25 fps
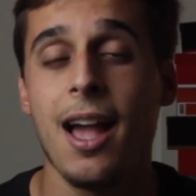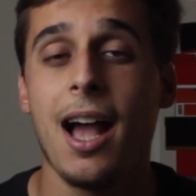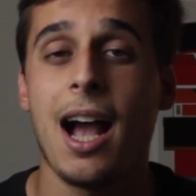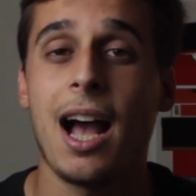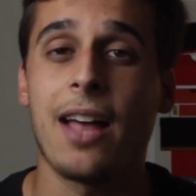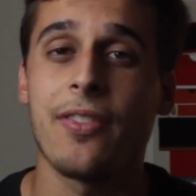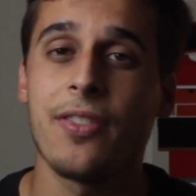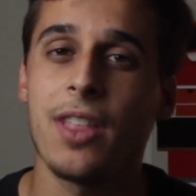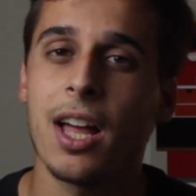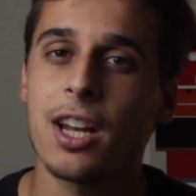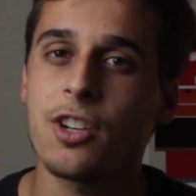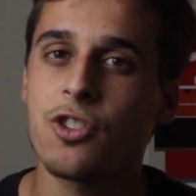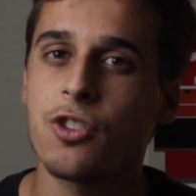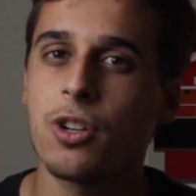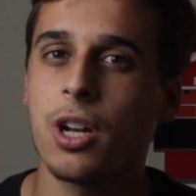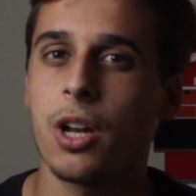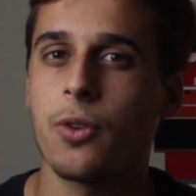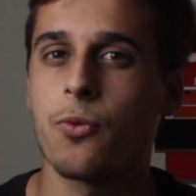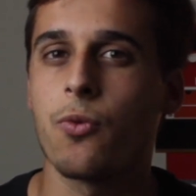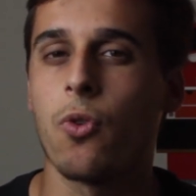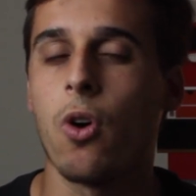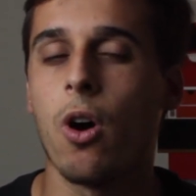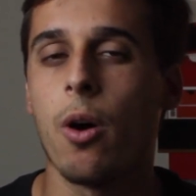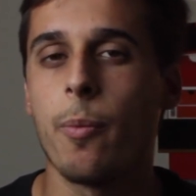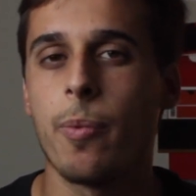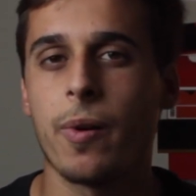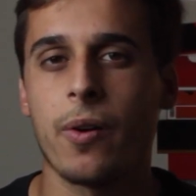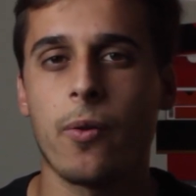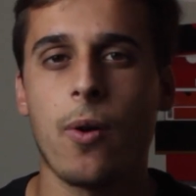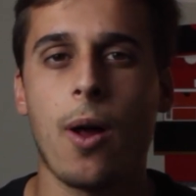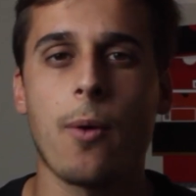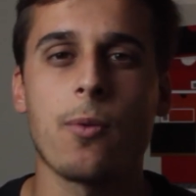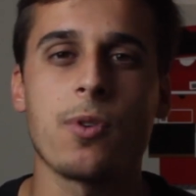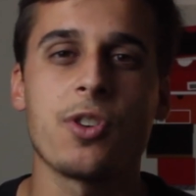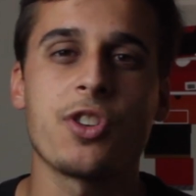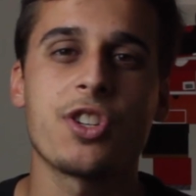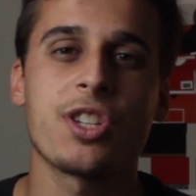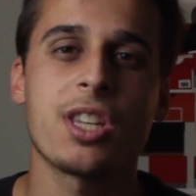and that's gonna drop
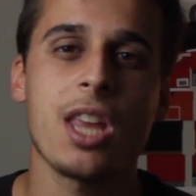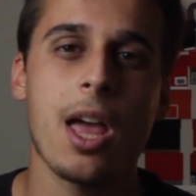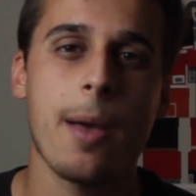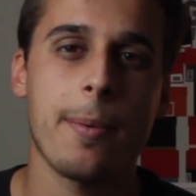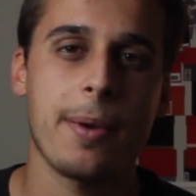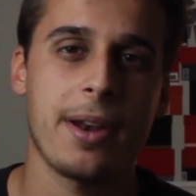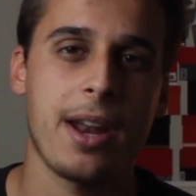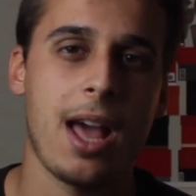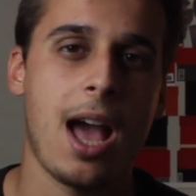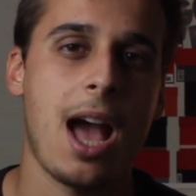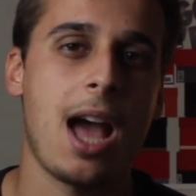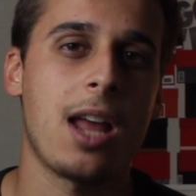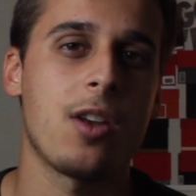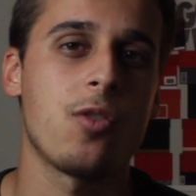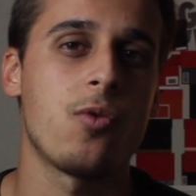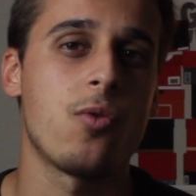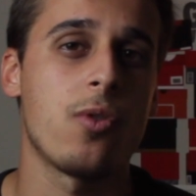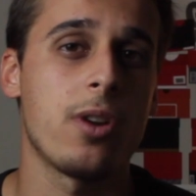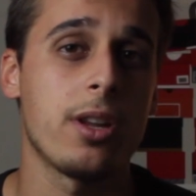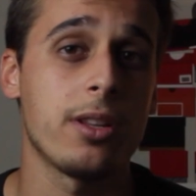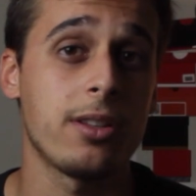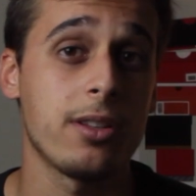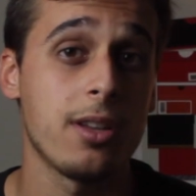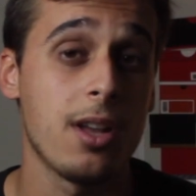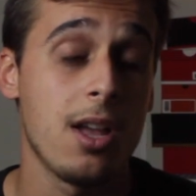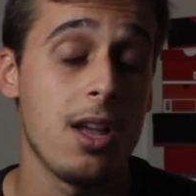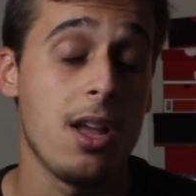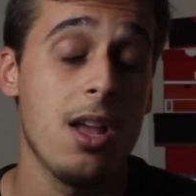around 700.